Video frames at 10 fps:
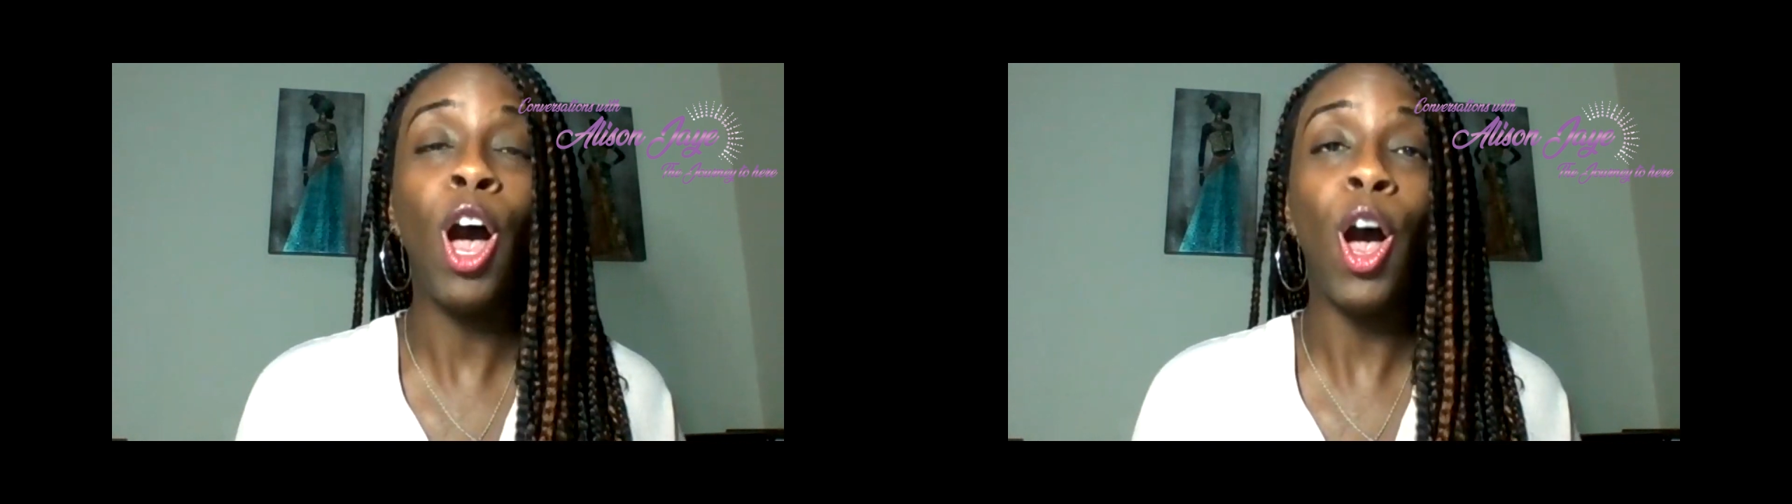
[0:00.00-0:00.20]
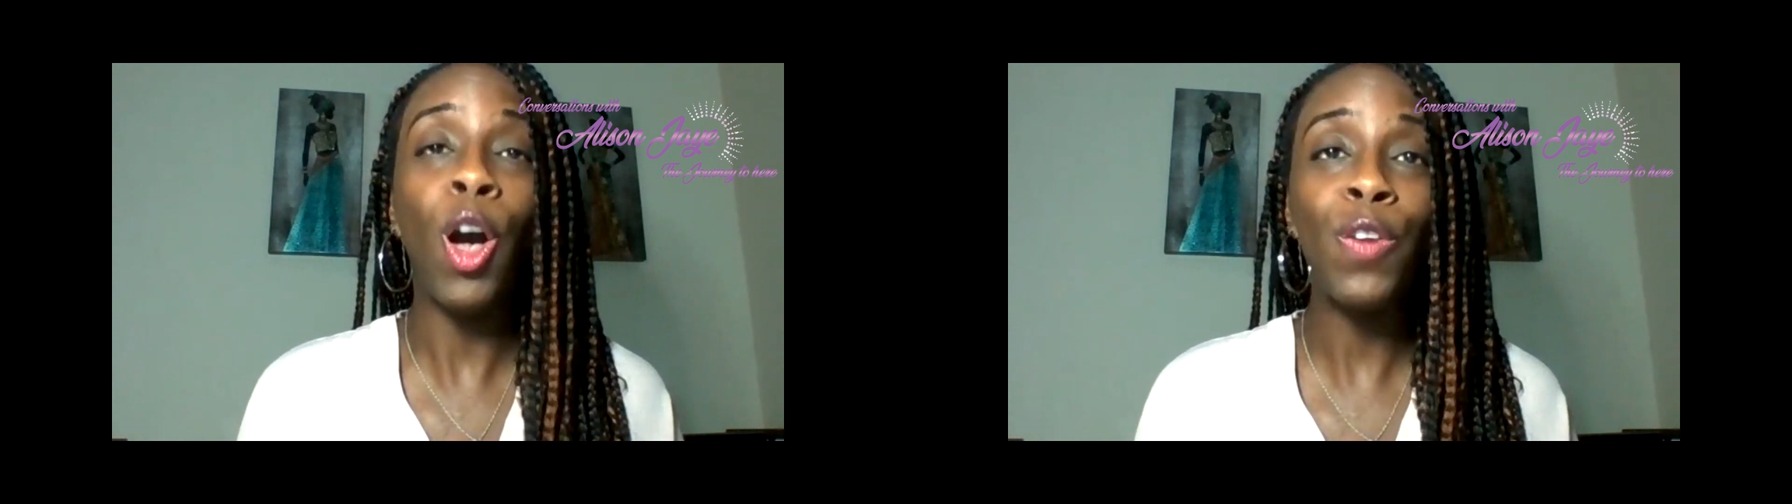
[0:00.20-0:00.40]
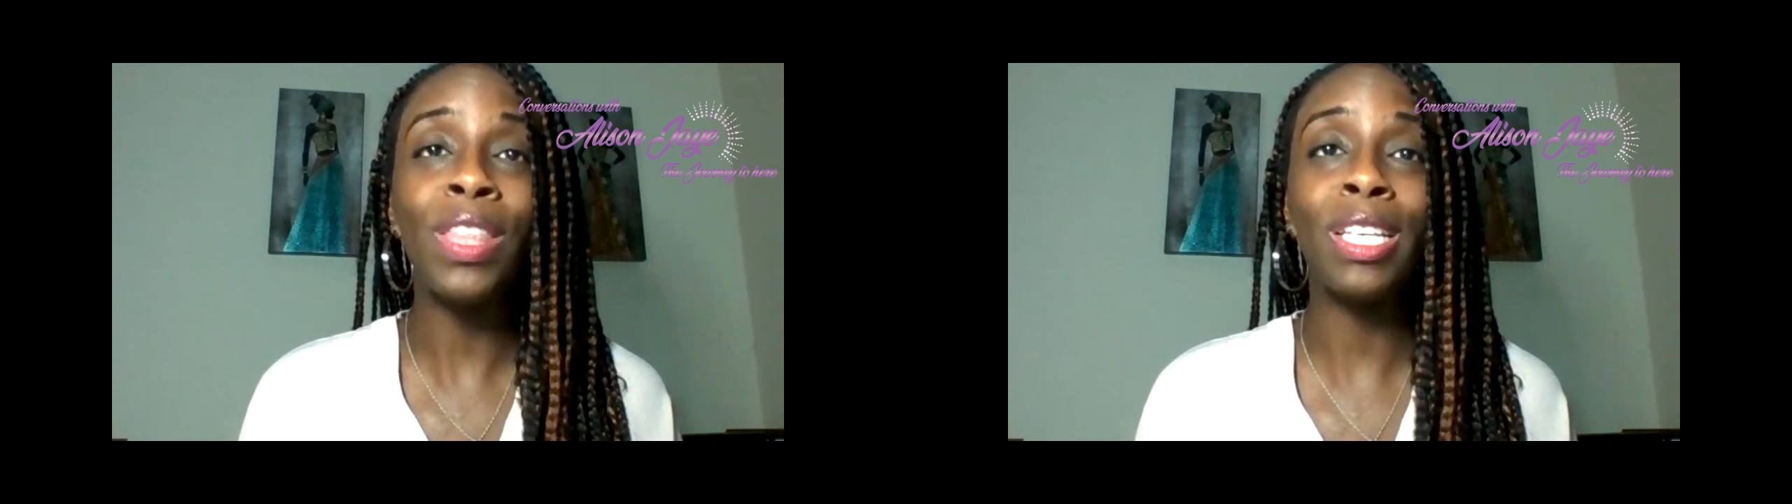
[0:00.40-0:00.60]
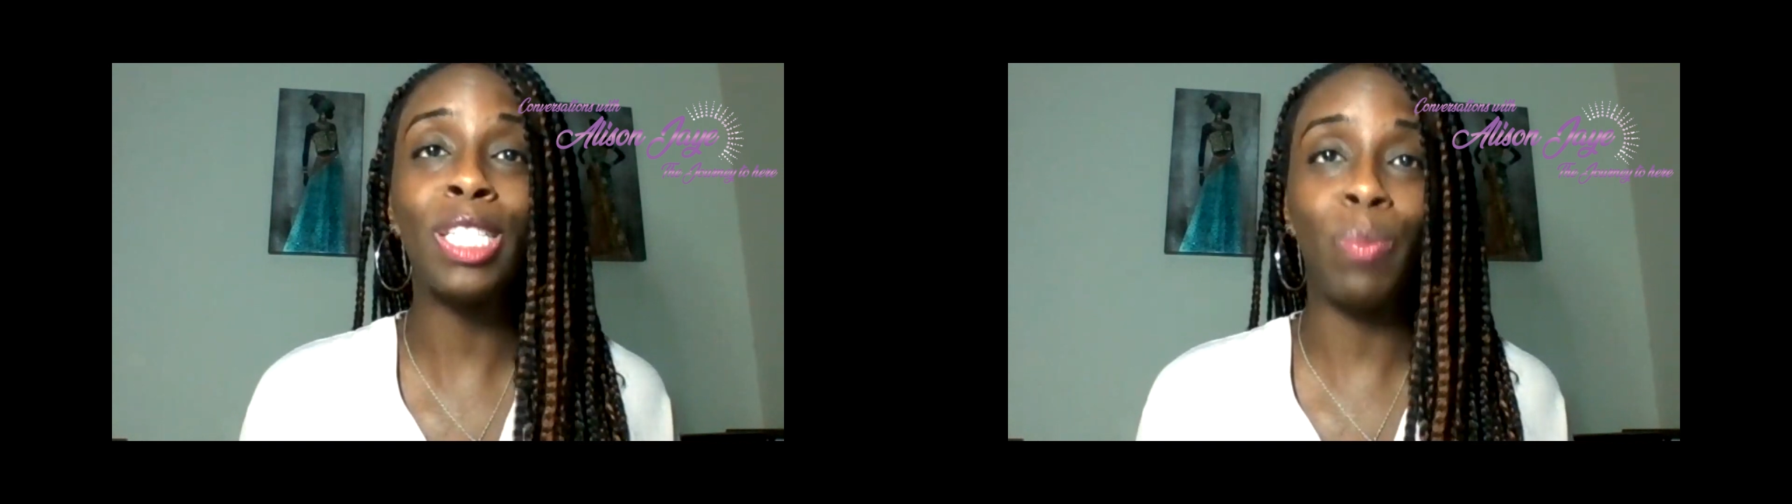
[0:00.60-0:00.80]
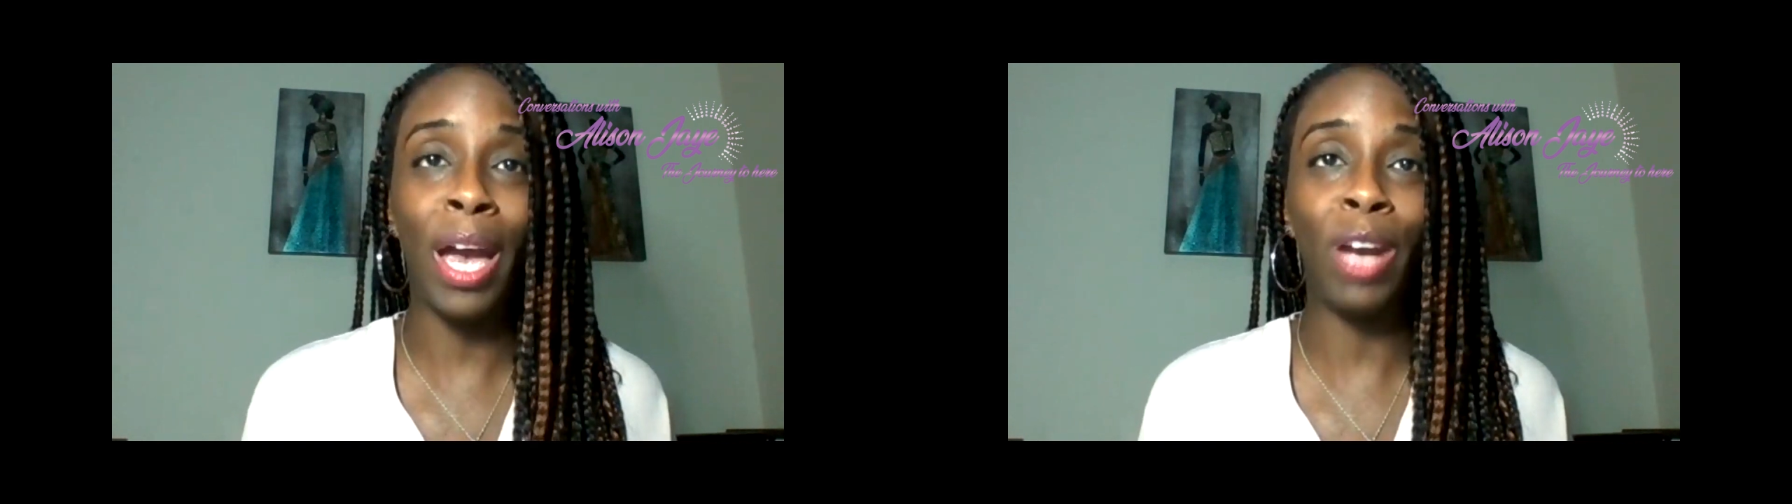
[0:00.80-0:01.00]
over the
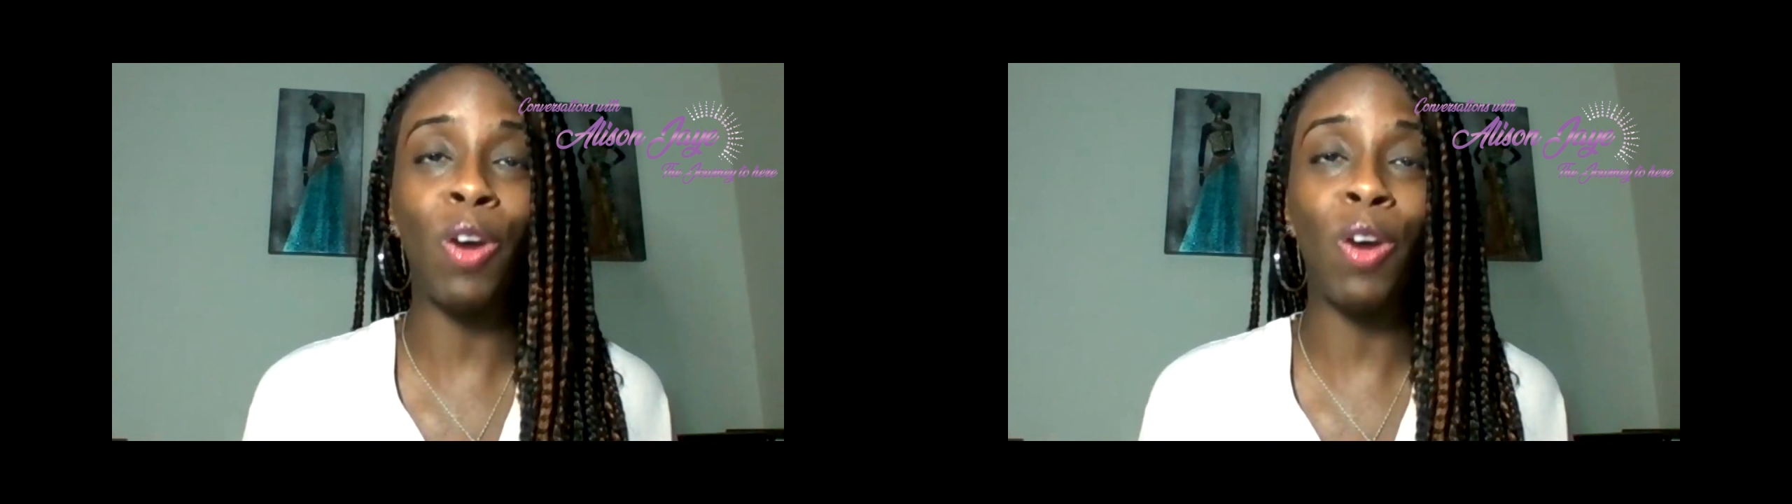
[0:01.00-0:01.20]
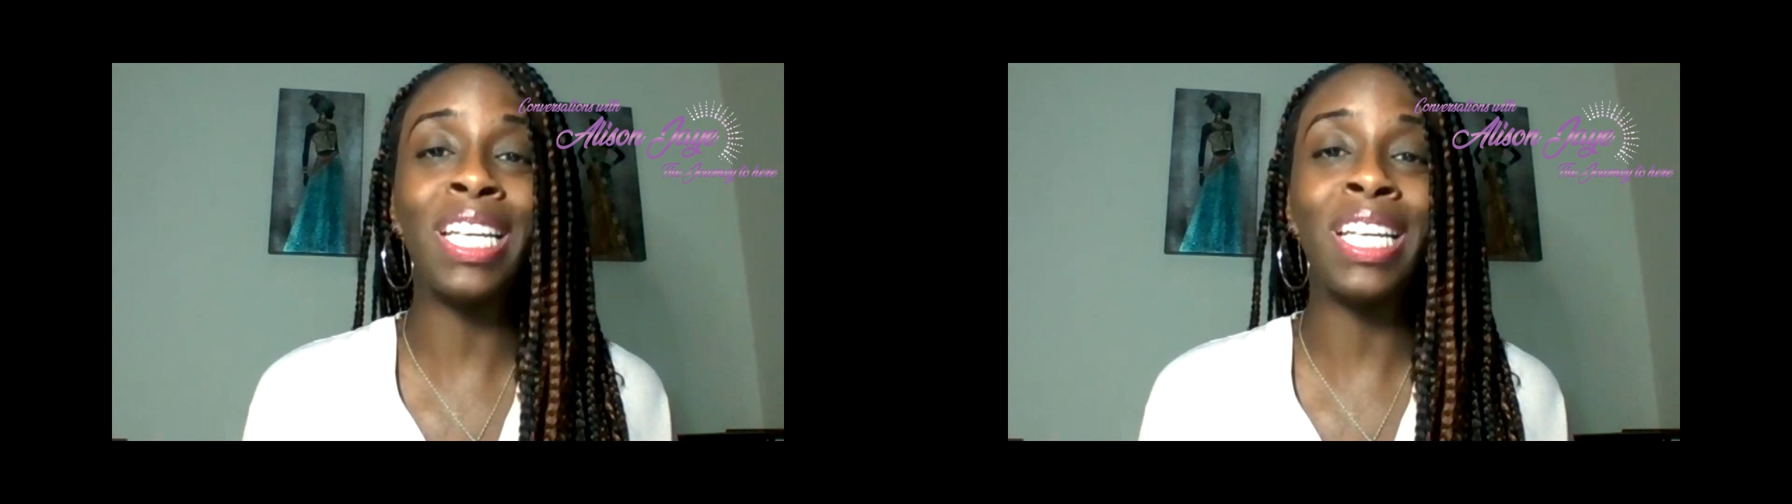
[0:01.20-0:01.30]
span of